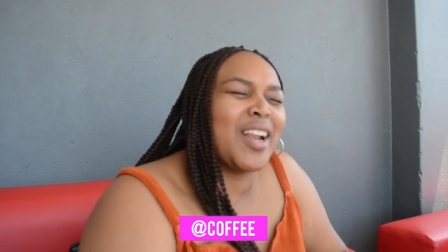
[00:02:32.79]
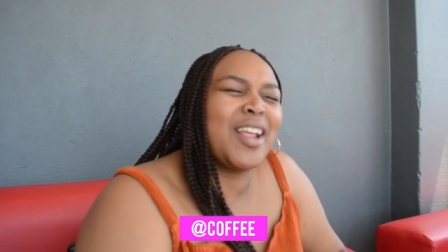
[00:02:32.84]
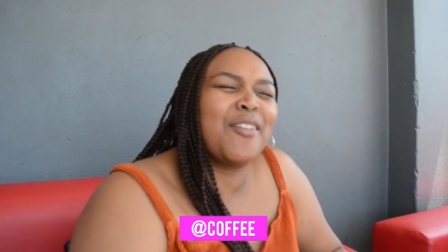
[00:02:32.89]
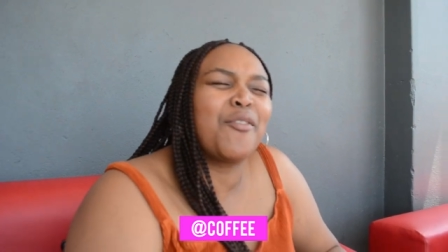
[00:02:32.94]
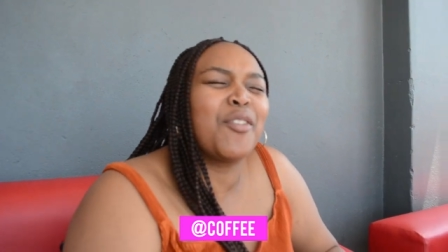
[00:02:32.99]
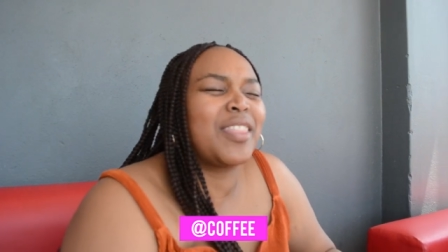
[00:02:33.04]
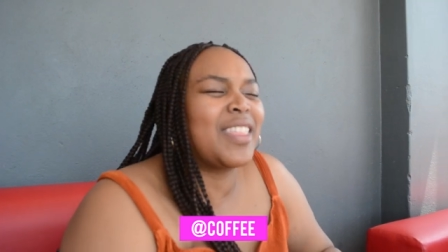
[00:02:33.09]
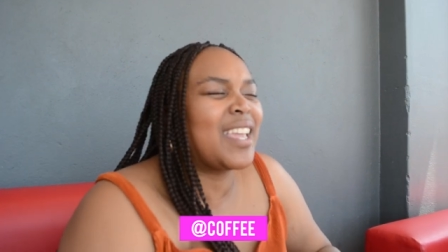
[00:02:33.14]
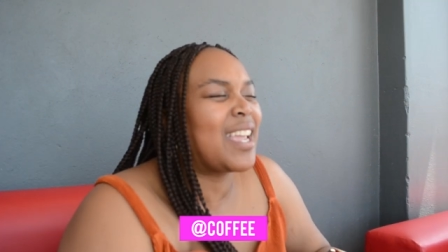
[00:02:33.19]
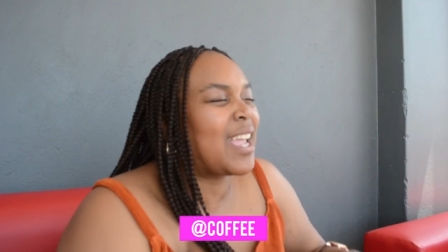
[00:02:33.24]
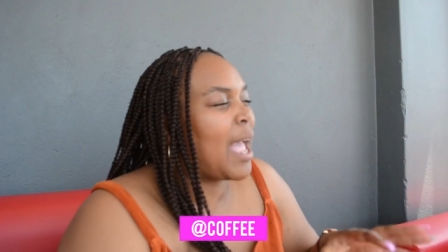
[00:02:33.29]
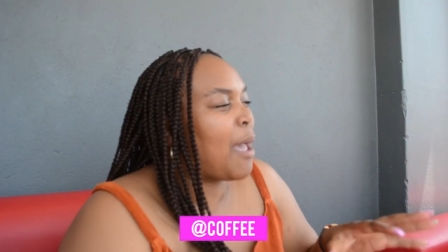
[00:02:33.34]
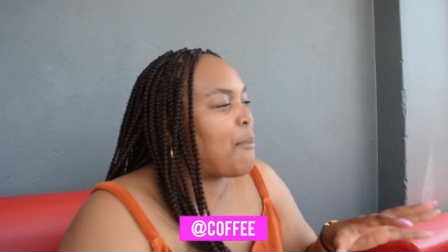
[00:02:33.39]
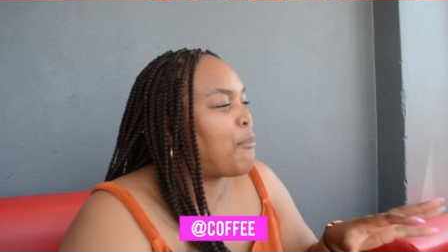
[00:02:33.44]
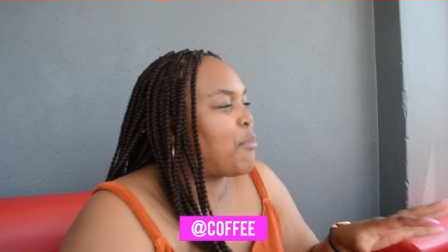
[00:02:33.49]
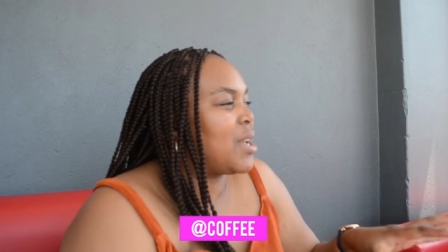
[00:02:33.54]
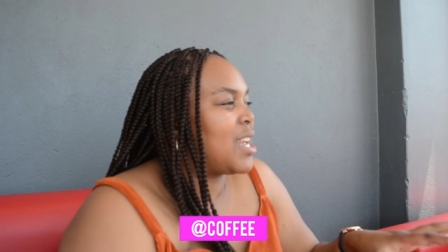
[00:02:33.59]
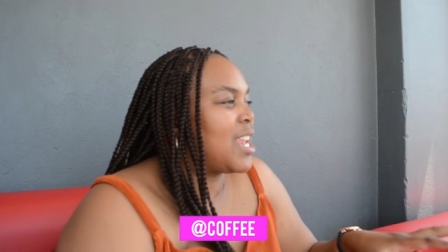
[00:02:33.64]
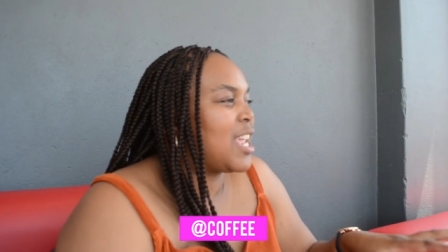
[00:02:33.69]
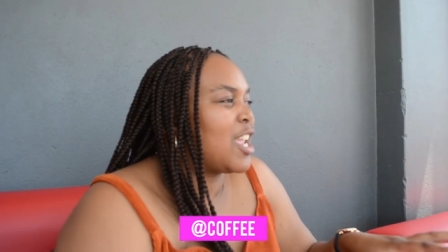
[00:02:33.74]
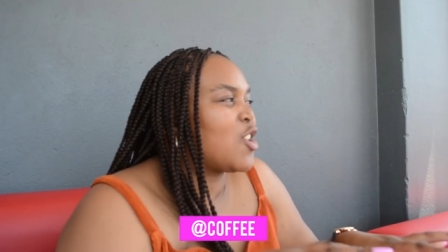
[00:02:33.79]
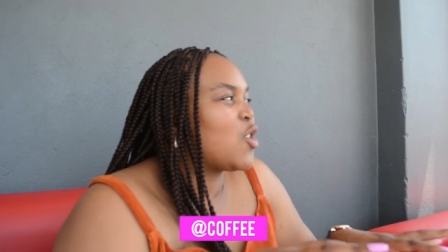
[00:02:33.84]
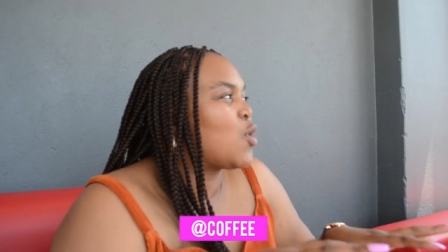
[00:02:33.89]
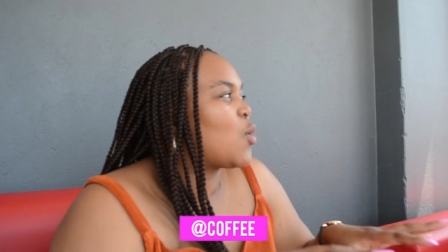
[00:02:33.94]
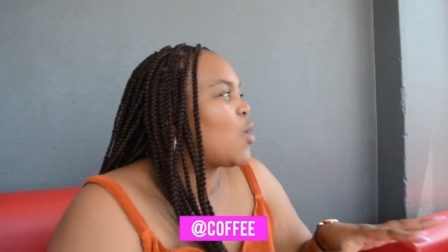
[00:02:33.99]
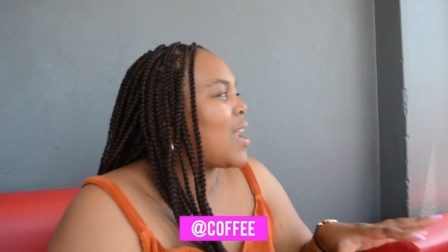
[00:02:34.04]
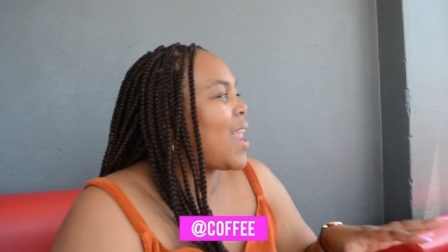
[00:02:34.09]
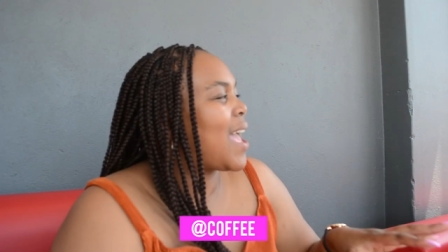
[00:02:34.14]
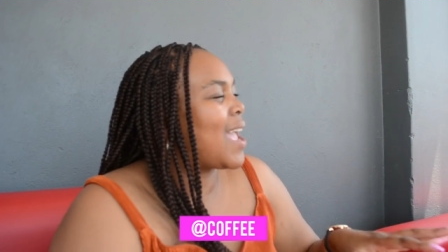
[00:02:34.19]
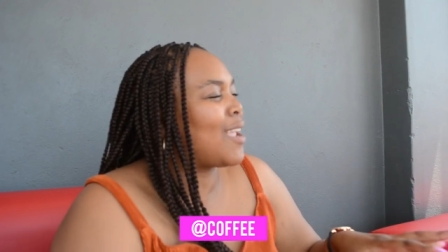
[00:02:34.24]
You've got everything
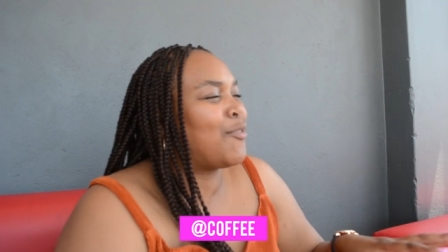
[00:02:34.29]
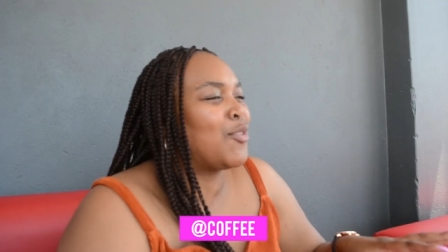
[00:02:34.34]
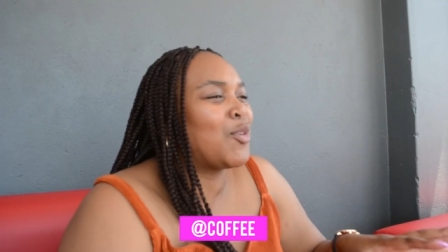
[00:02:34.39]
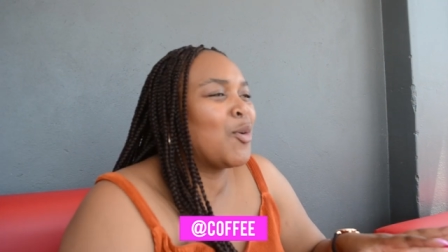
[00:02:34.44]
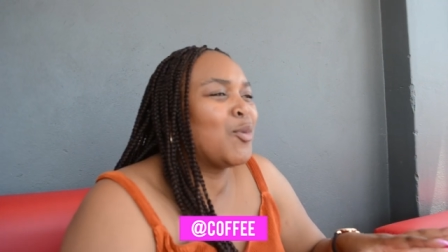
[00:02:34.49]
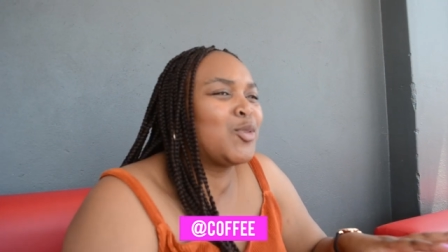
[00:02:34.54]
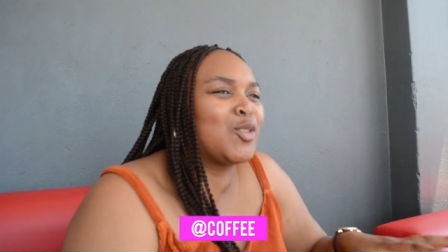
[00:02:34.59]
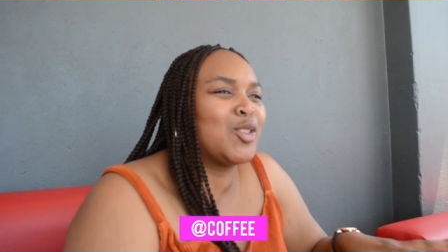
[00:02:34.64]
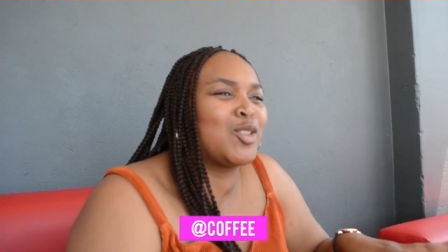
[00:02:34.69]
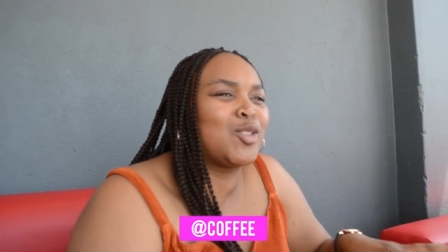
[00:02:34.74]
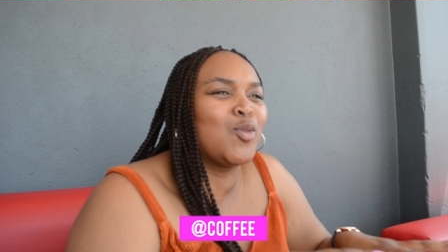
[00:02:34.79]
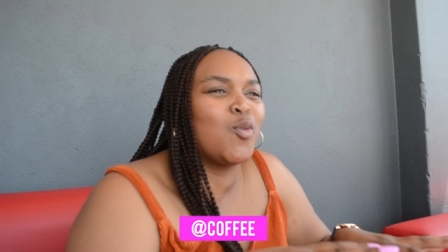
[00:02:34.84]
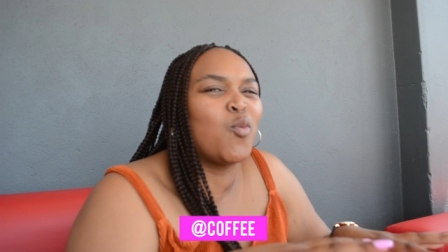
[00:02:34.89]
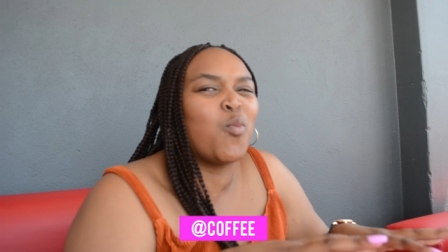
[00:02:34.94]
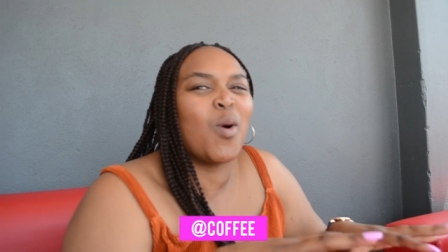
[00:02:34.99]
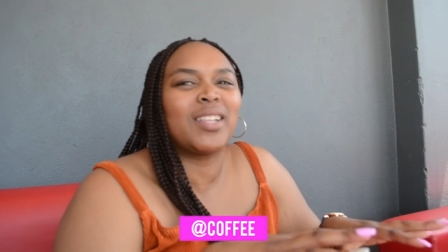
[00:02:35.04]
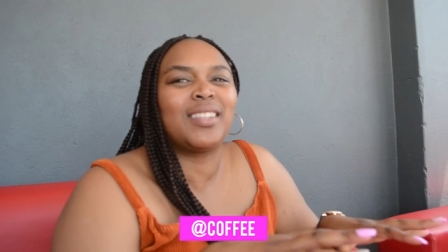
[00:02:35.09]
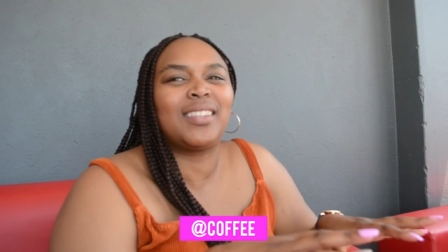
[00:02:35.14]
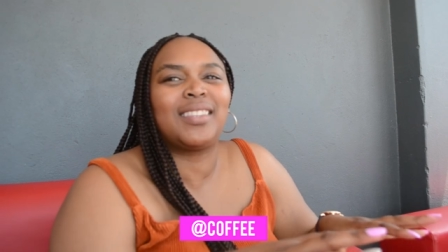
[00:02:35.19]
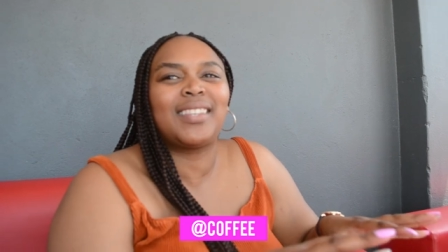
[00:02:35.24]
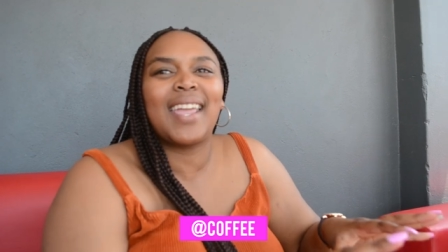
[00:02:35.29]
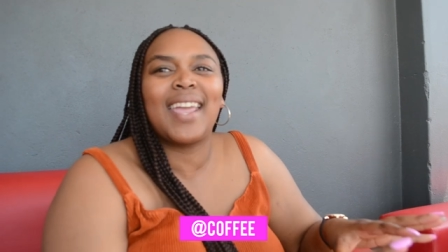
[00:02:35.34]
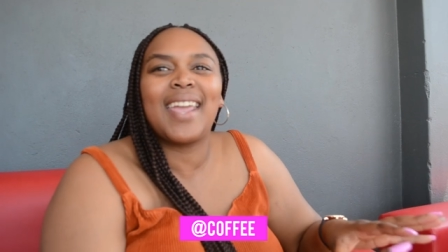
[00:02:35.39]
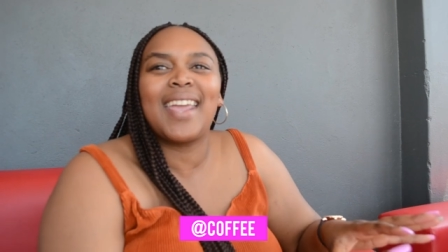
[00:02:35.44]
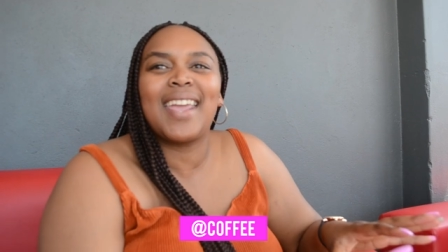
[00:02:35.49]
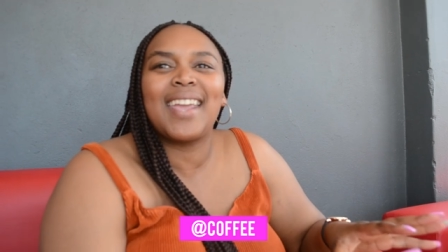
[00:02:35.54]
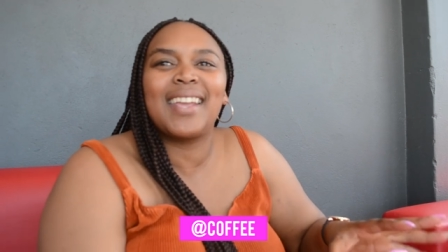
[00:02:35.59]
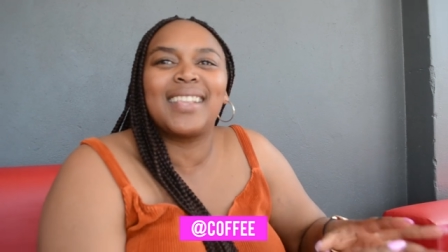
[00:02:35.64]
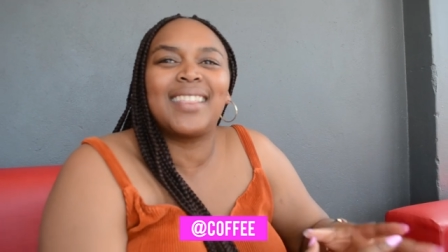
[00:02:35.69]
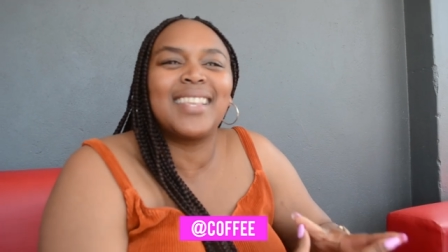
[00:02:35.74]
happening in your life. You don't just do one
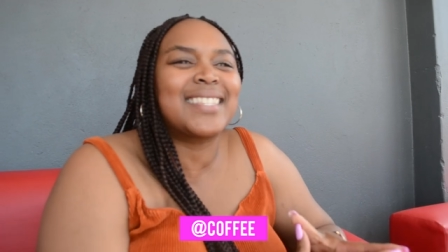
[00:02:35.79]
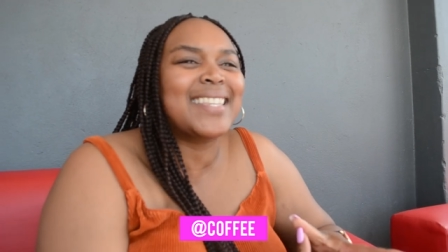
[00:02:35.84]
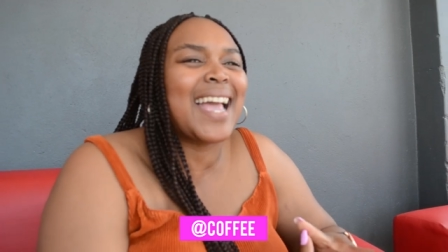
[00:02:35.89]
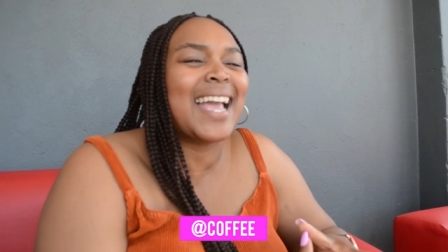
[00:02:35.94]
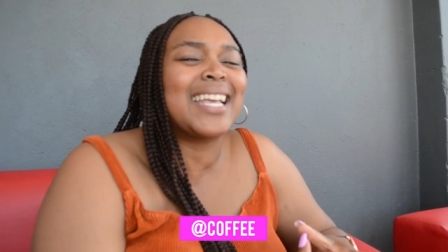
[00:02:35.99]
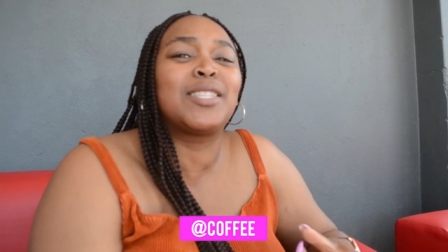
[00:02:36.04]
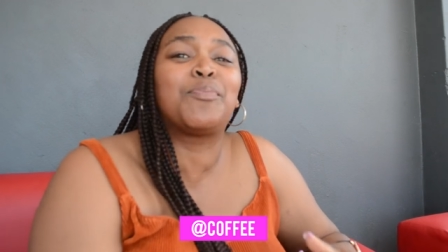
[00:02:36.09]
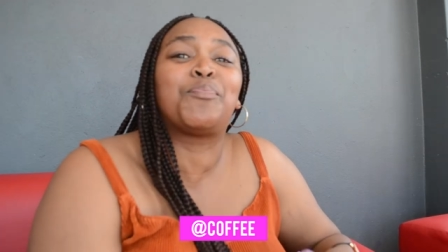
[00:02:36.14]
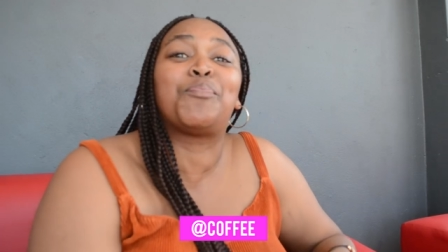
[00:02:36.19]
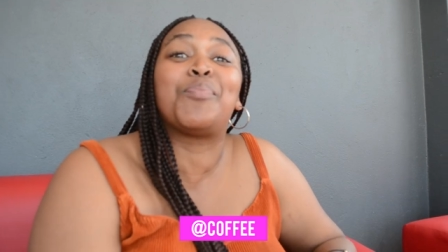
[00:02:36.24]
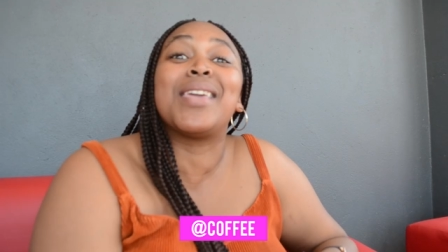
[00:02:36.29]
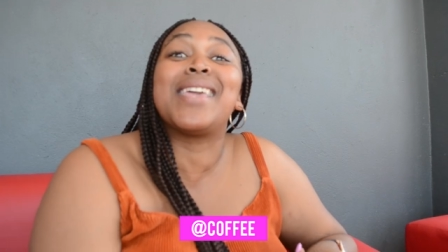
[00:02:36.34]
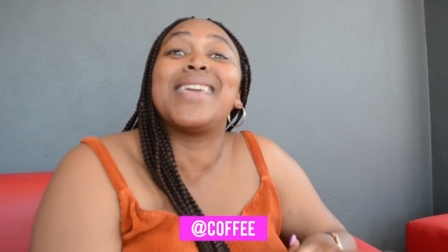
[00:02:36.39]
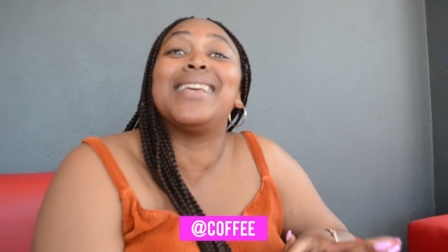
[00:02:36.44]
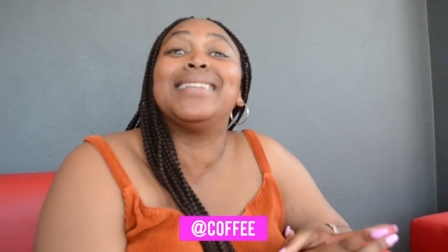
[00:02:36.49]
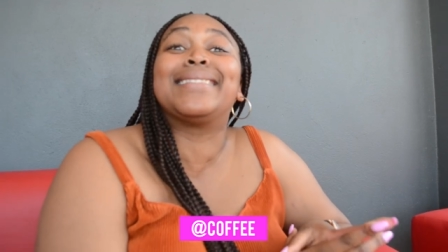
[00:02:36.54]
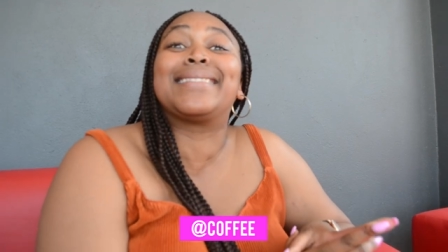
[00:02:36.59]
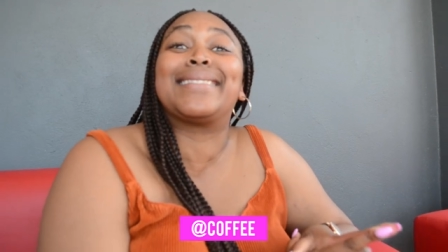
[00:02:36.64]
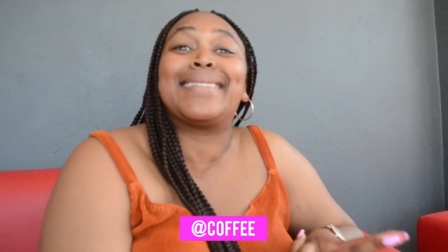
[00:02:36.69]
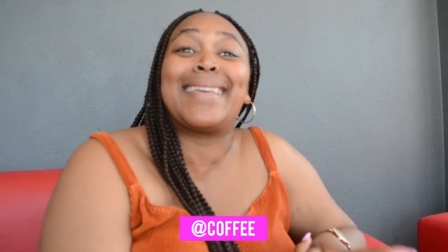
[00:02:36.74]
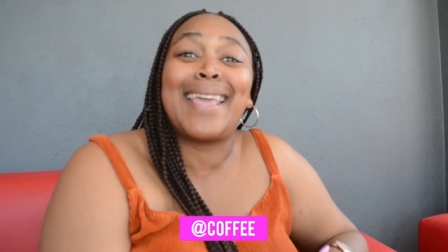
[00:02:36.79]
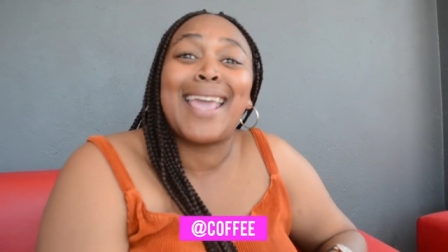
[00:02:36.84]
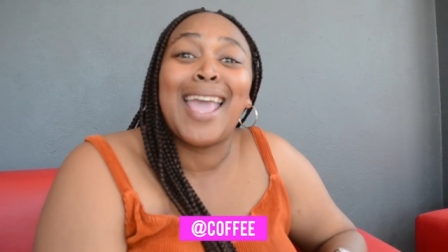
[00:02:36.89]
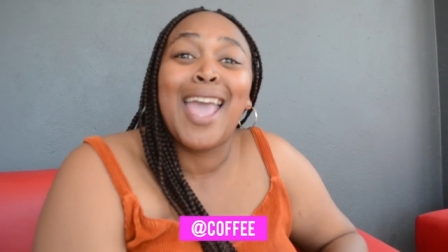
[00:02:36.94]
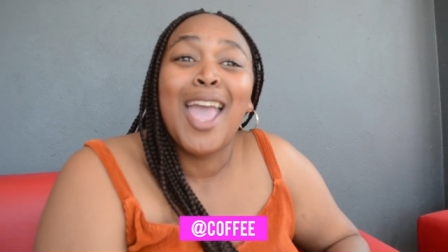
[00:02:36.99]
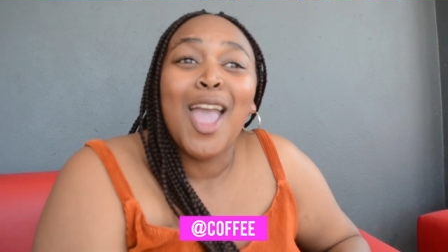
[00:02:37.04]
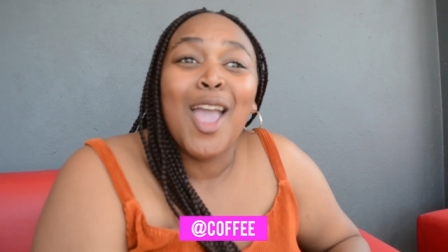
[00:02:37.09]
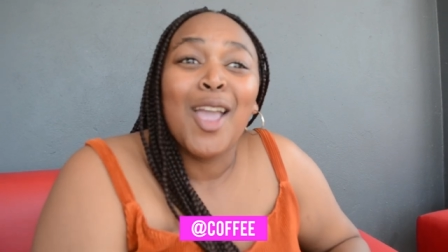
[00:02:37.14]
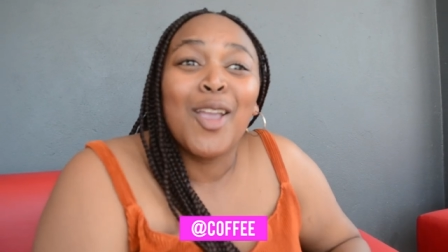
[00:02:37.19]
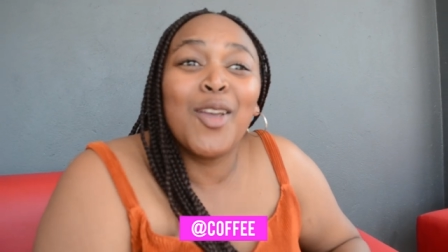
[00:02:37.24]
thing. This guy's
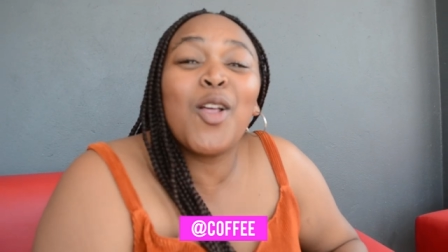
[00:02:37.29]
busy.